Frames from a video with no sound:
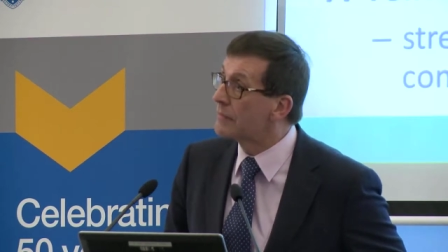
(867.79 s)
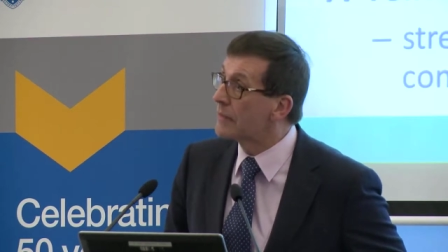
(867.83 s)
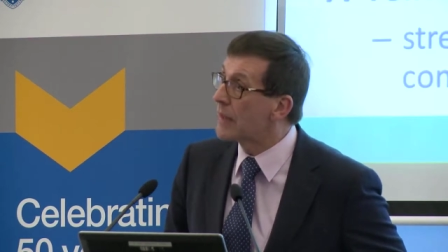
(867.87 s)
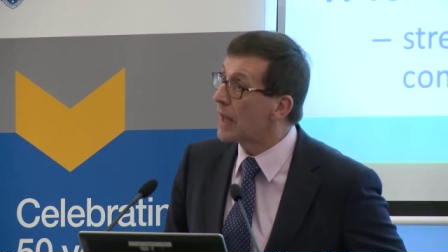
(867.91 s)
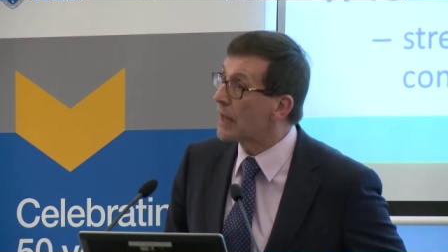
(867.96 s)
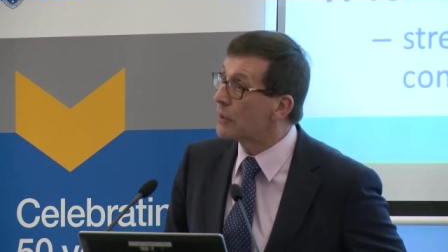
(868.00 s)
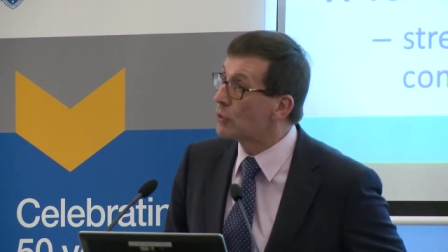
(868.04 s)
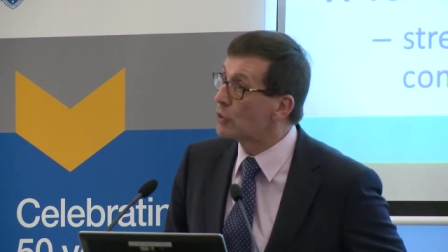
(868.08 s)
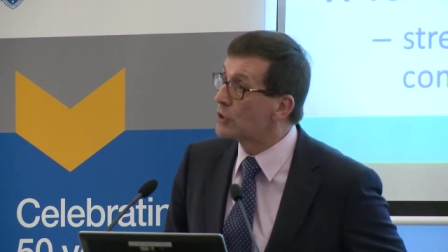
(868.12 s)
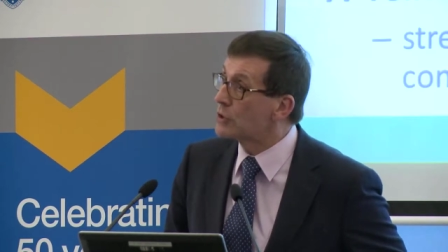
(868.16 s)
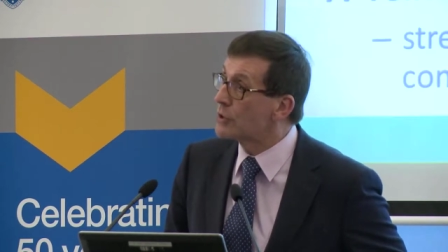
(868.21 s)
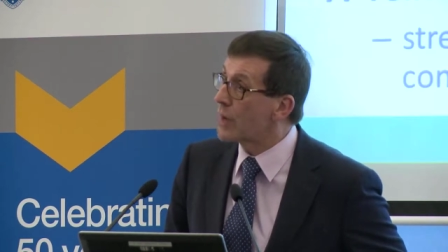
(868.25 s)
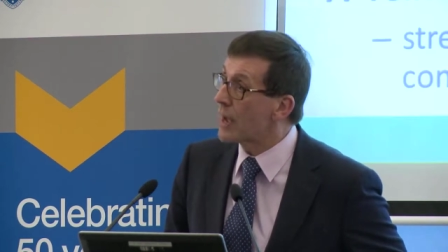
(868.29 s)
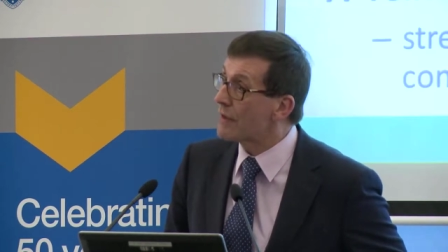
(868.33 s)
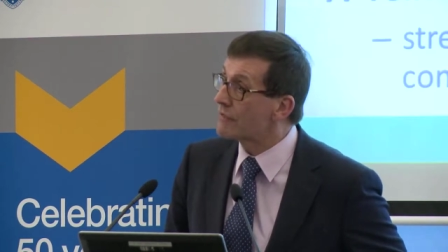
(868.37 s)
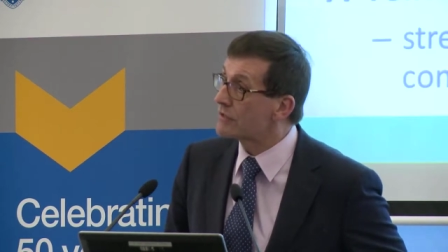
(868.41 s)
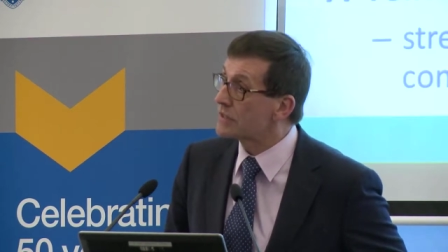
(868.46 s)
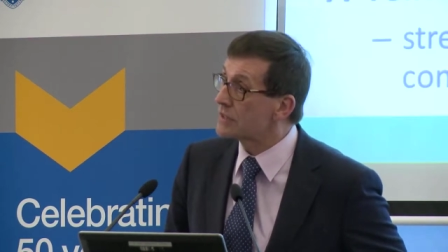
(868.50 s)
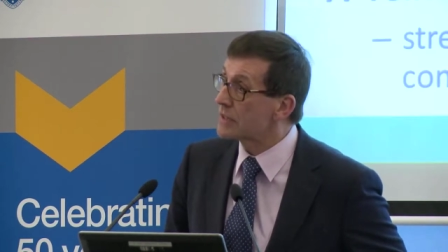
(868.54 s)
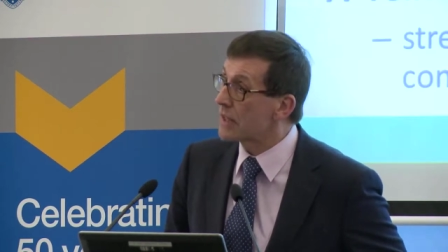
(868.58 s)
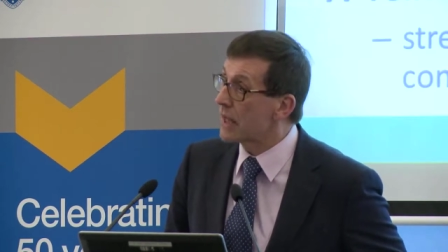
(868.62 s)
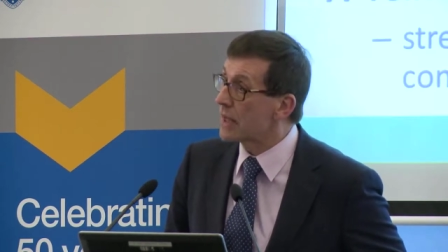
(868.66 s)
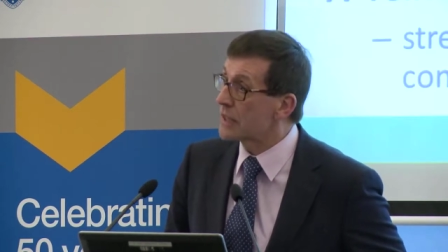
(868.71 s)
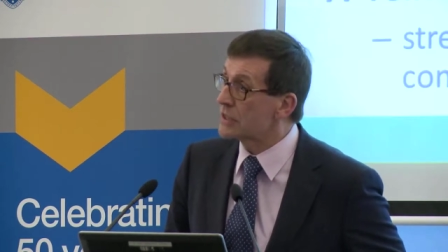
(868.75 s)
and all you have
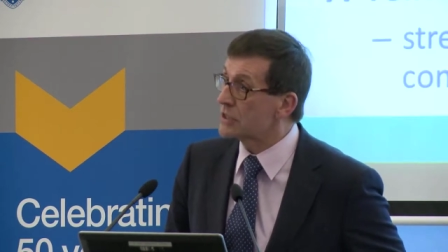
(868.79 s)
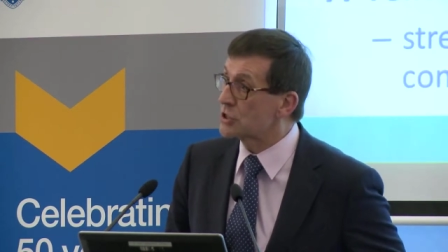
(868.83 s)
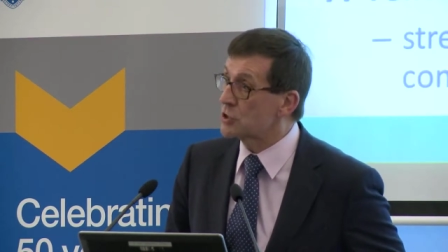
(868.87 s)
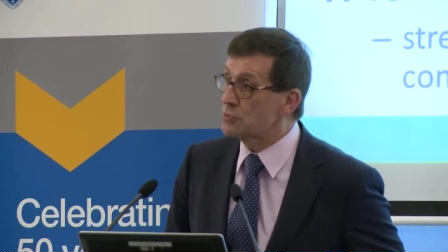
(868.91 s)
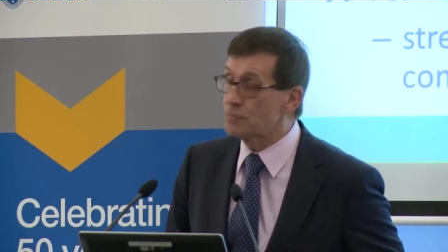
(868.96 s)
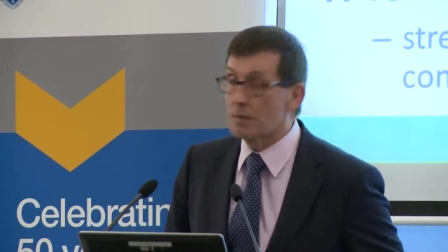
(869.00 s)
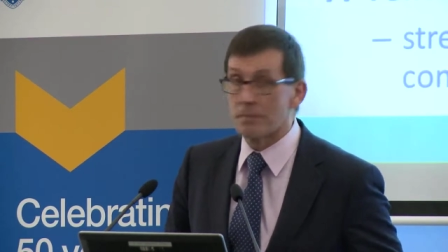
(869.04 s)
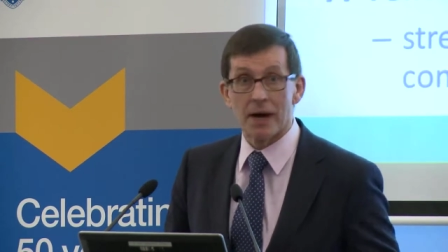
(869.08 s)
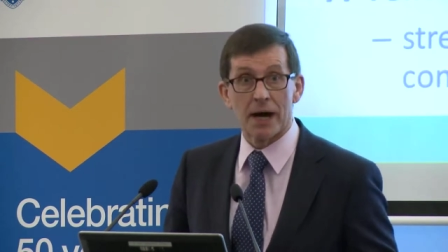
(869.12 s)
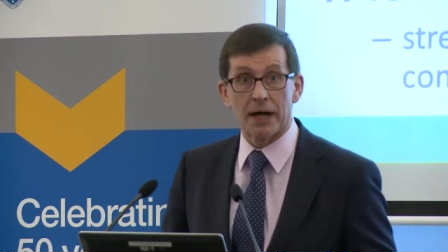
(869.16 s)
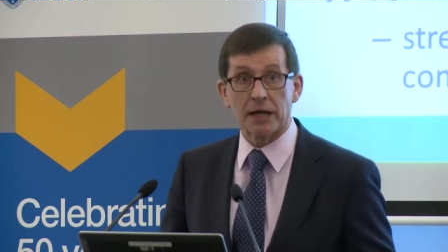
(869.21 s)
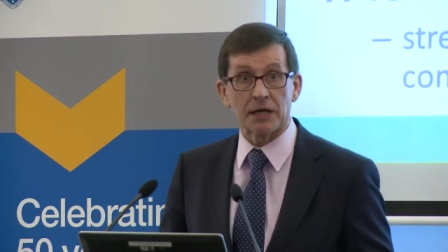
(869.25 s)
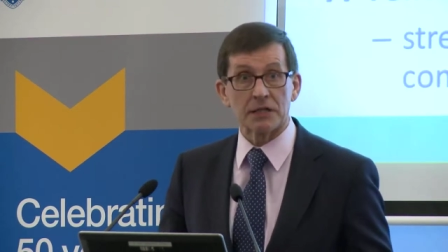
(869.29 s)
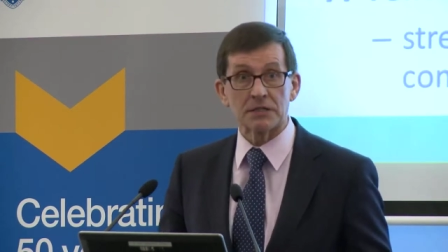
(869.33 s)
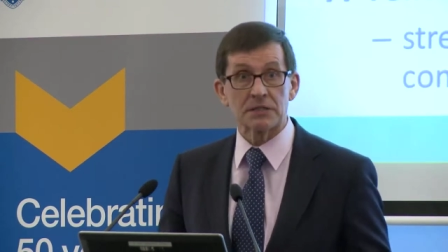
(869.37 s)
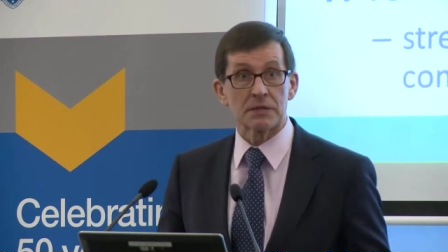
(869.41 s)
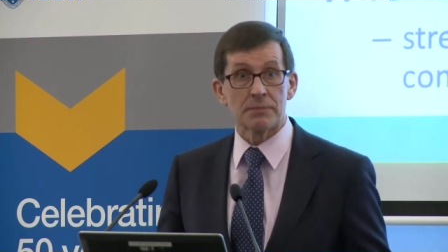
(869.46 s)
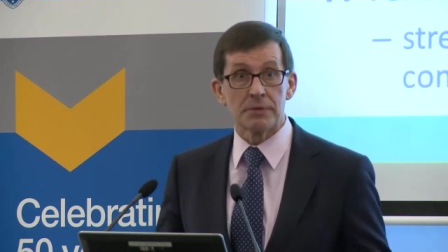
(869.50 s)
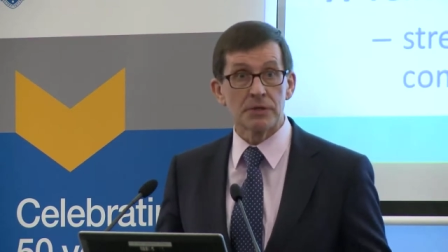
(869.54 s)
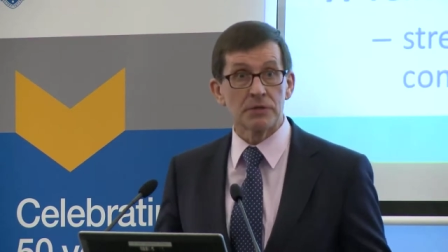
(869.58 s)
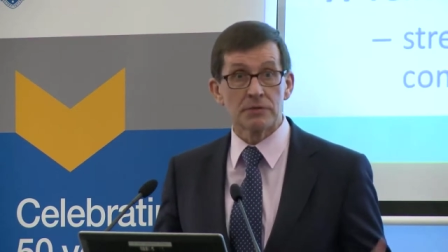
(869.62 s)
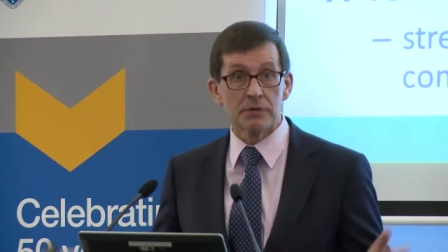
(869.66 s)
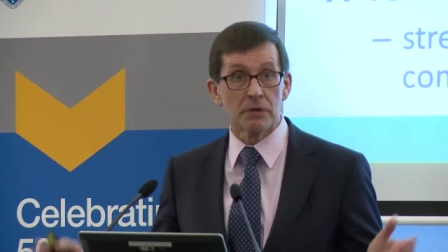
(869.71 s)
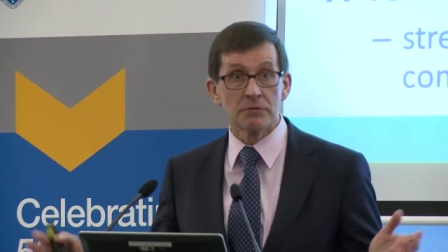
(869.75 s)
is large supermarkets. I
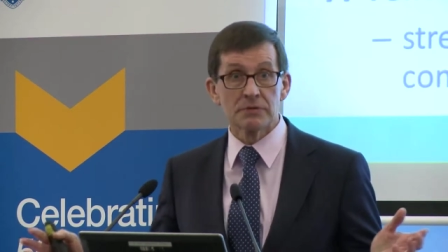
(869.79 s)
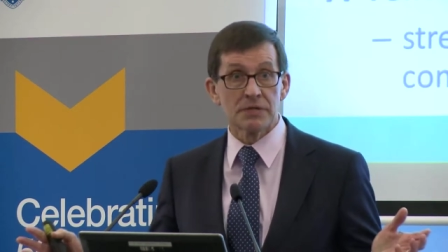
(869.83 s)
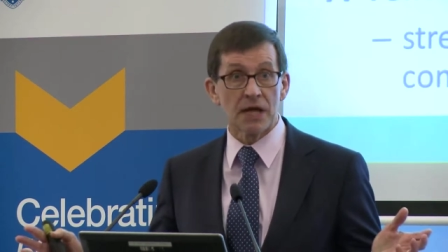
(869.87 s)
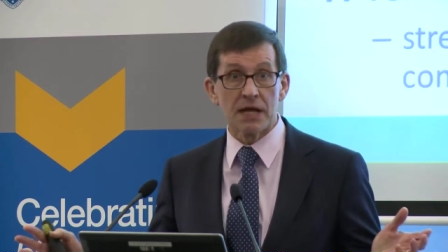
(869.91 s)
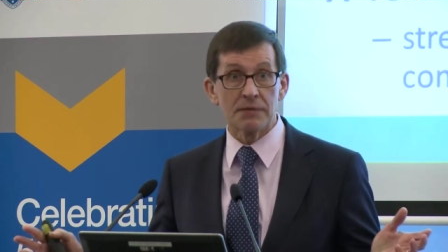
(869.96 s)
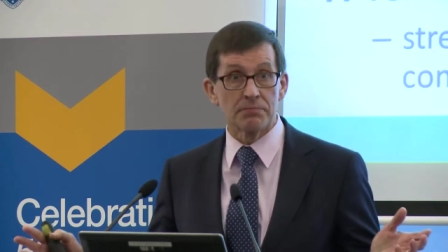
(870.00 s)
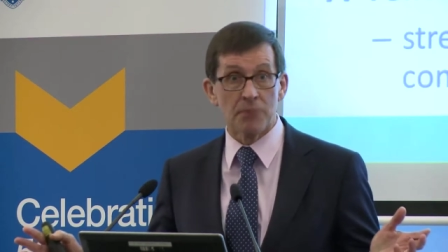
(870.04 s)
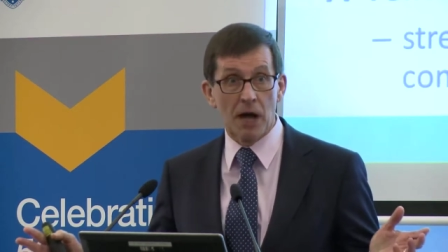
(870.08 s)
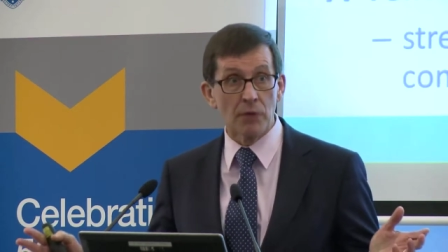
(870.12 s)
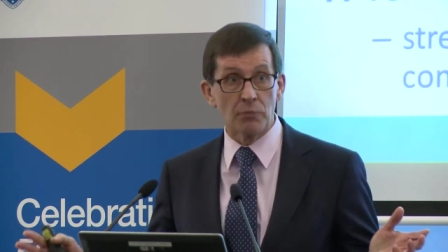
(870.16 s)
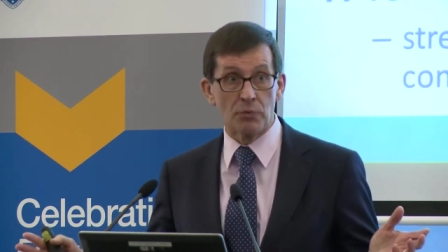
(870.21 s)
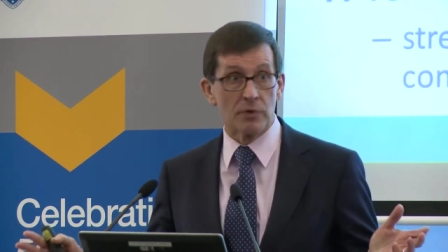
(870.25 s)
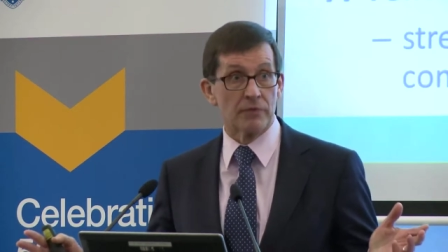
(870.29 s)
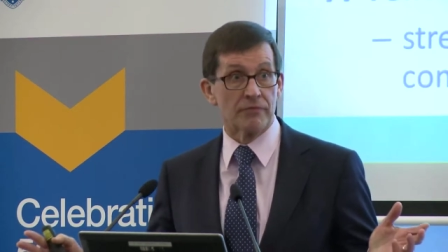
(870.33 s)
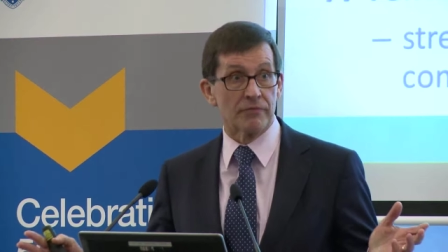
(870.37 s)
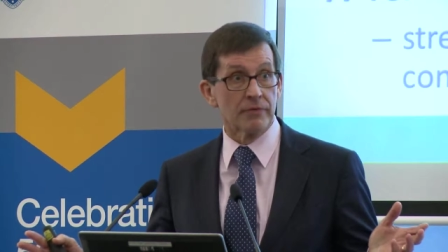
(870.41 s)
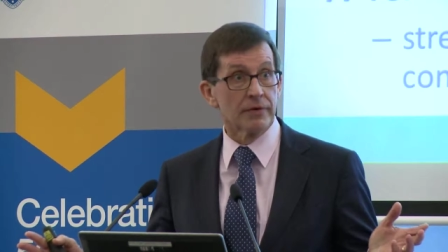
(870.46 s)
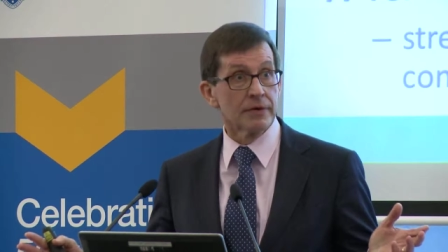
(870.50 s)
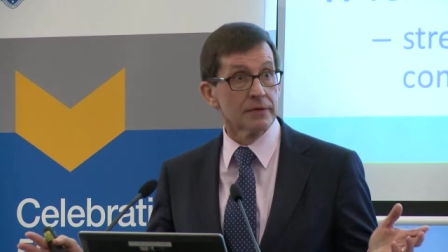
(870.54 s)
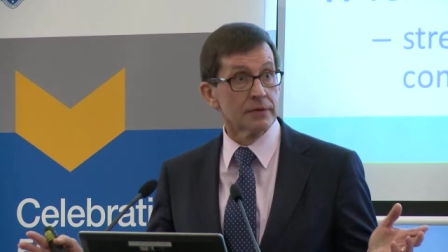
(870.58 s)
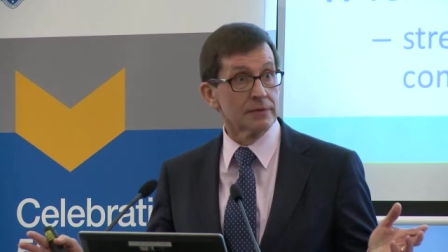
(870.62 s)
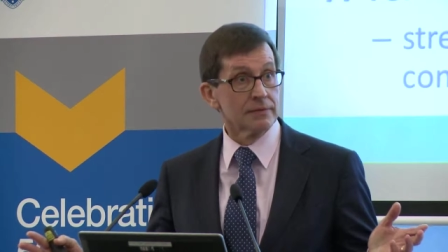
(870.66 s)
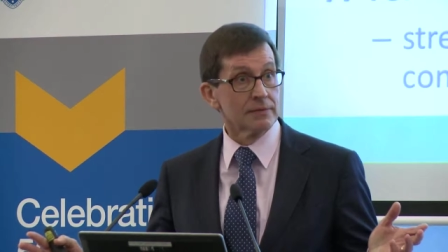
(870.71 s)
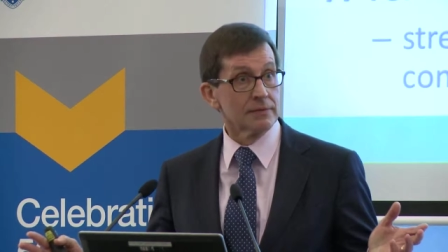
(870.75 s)
mean, you don't take my word for
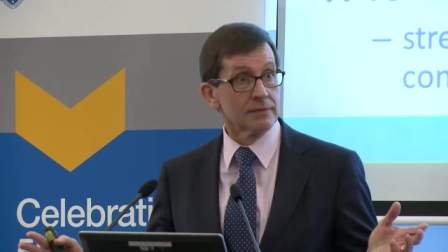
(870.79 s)
it.